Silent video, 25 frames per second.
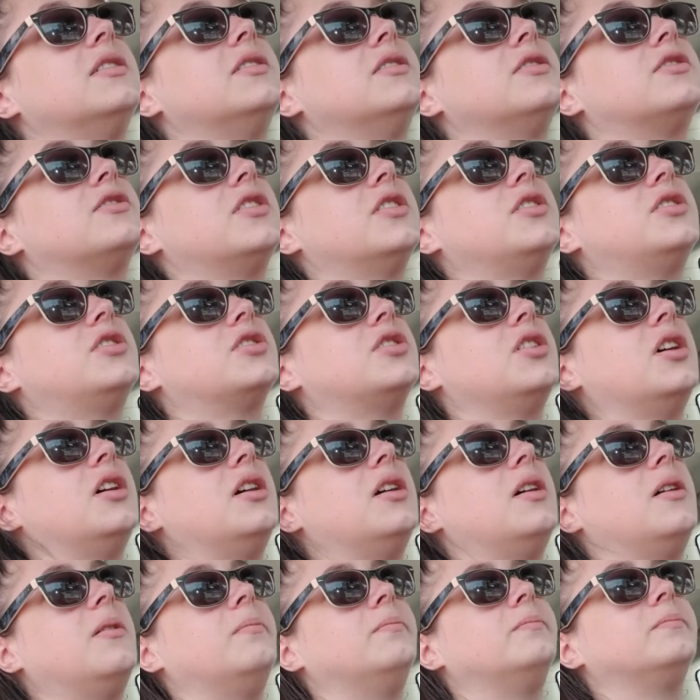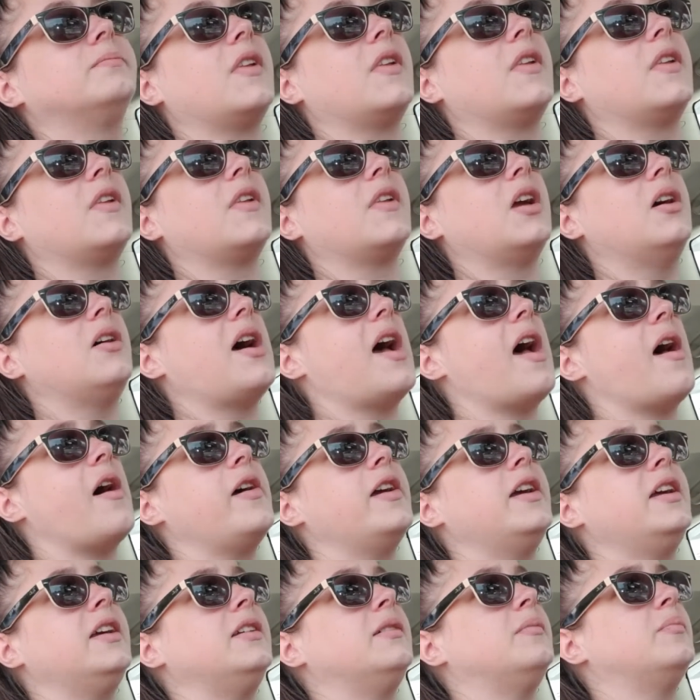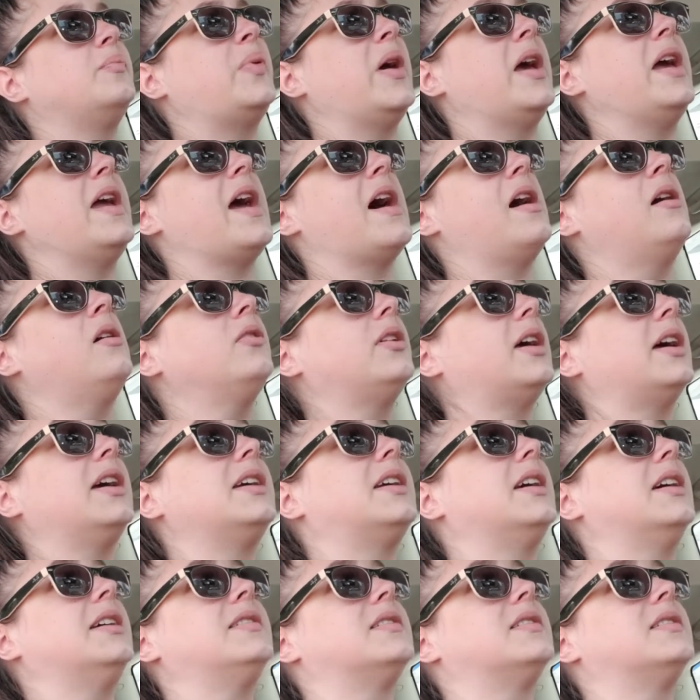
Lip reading: such a high payout. I guess